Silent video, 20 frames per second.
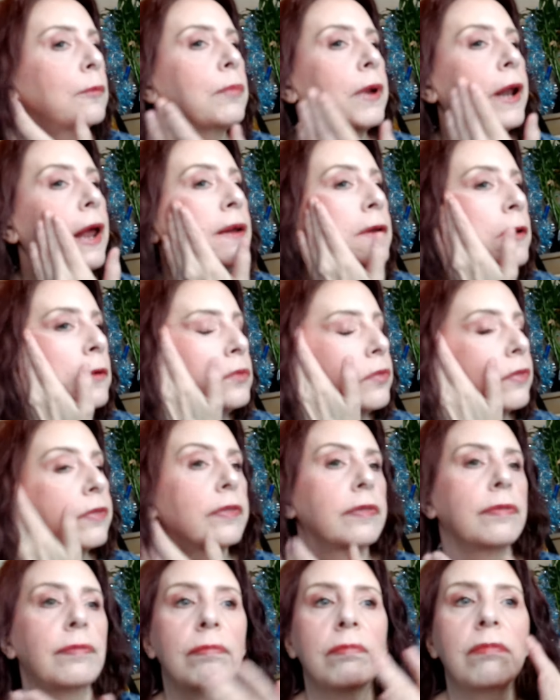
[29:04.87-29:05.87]
but I don't
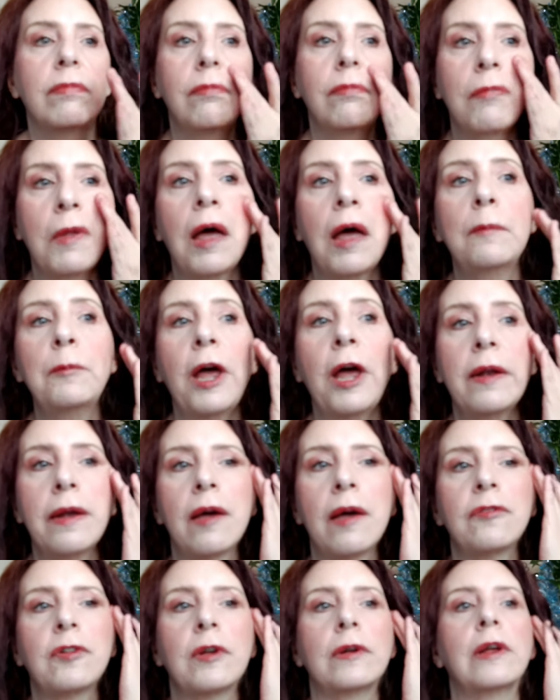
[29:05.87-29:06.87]
I'm not
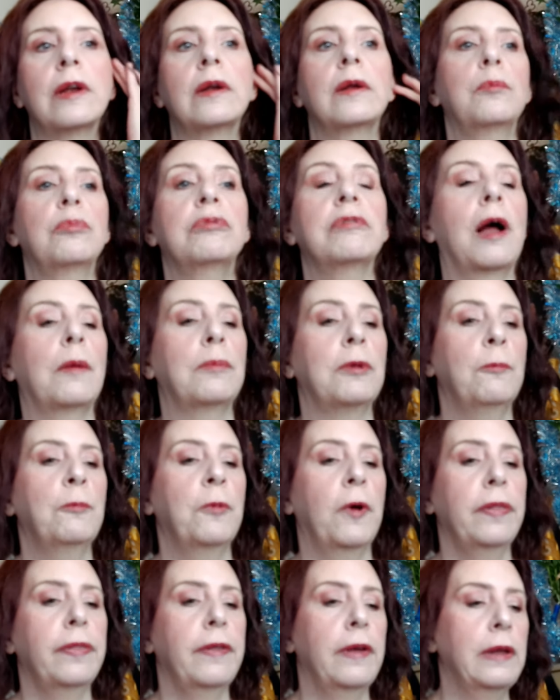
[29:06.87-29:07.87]
having any problem
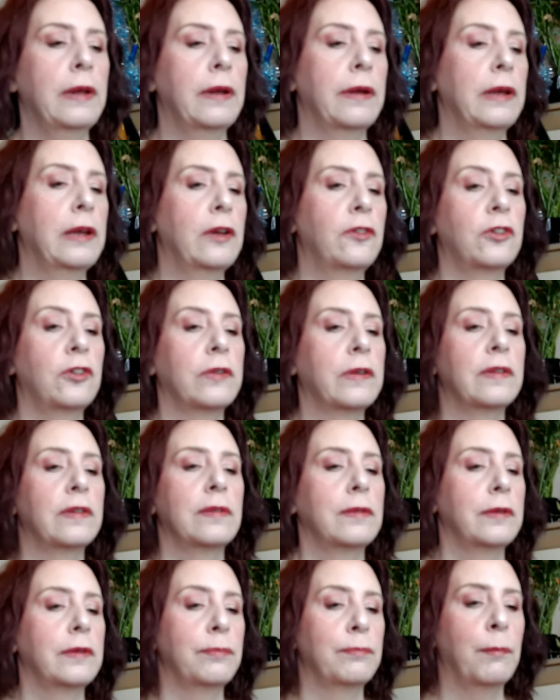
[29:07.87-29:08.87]
with it. It
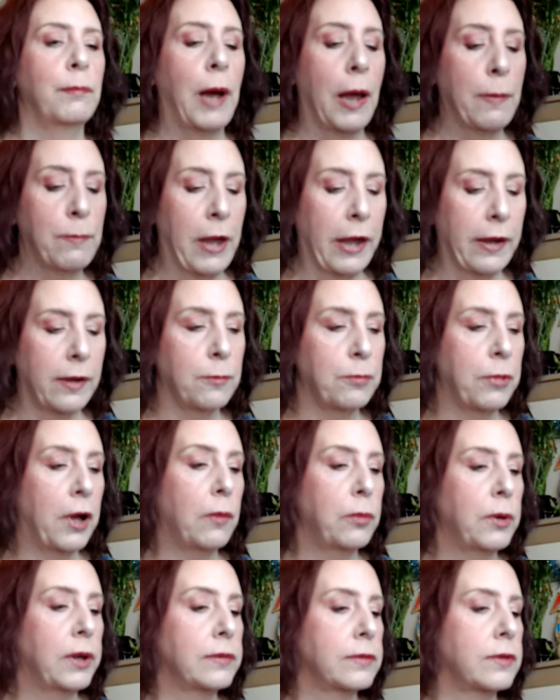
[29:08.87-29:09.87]
just, my makeup
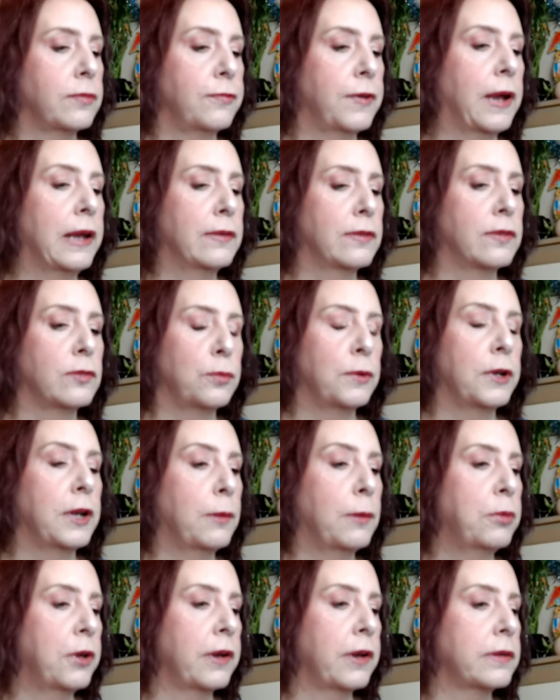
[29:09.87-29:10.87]
always fades when
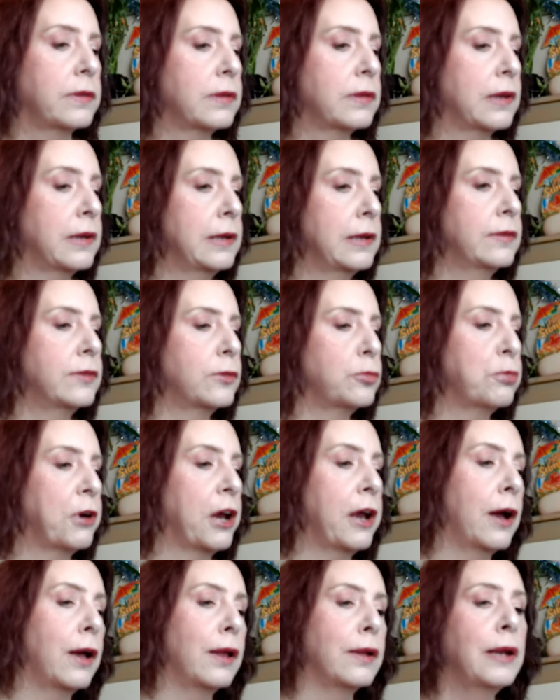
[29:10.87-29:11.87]
I put a setting
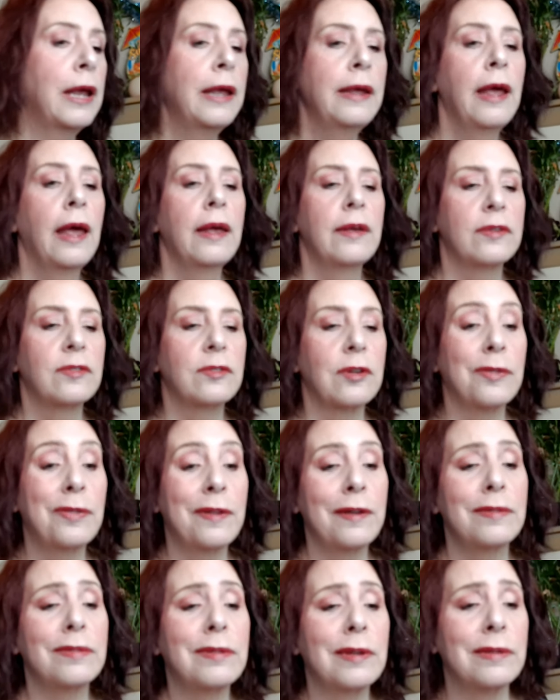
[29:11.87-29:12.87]
spray on. So
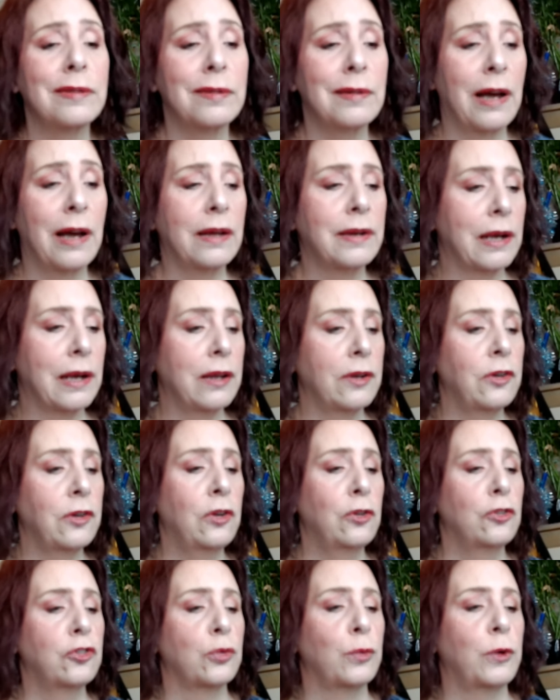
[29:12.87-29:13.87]
this is not
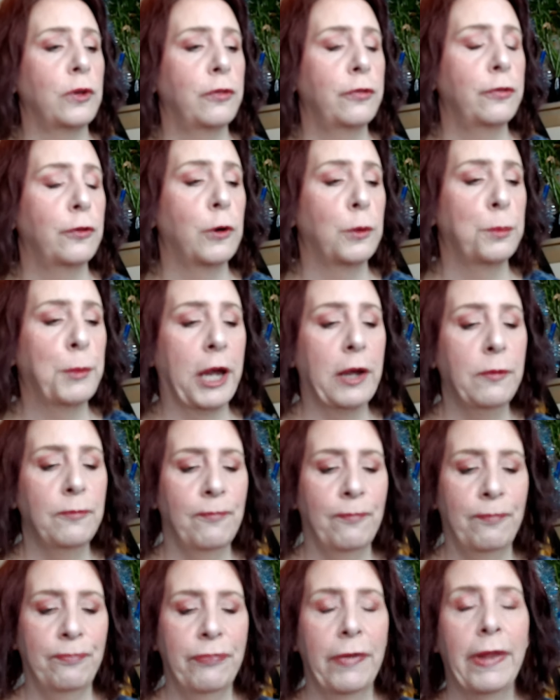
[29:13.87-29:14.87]
unusual for me.
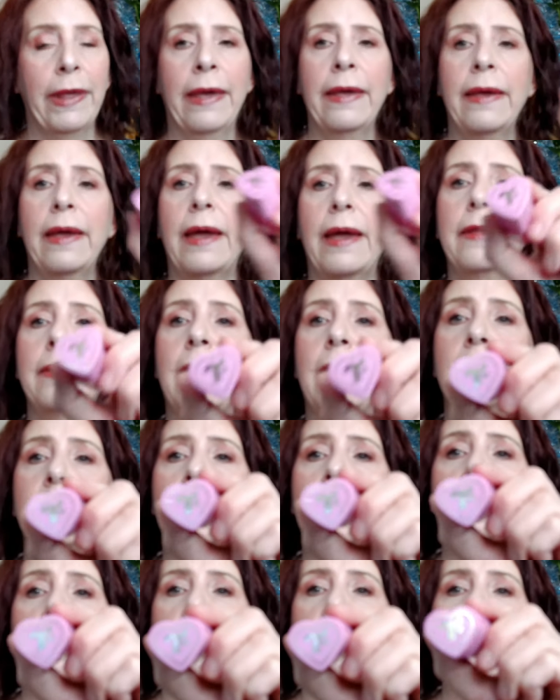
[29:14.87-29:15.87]
And then
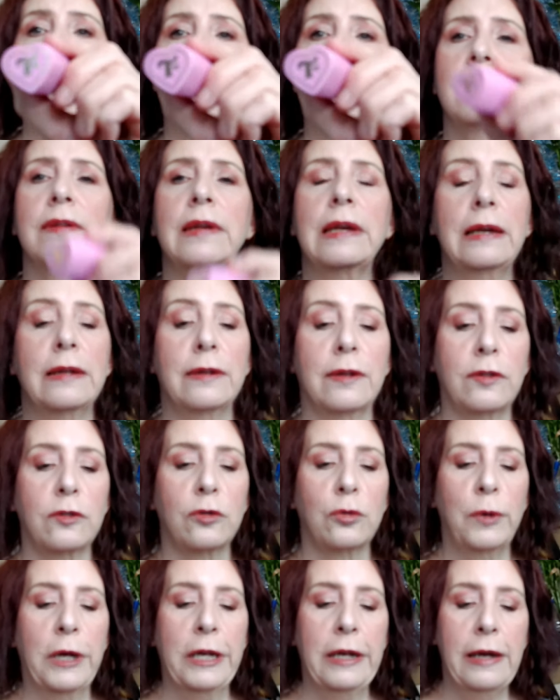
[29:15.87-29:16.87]
the Trixie and
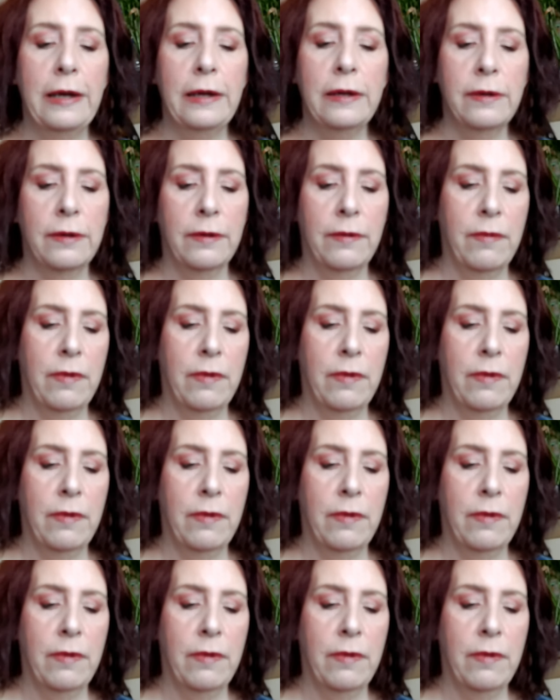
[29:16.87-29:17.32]
Sweetie.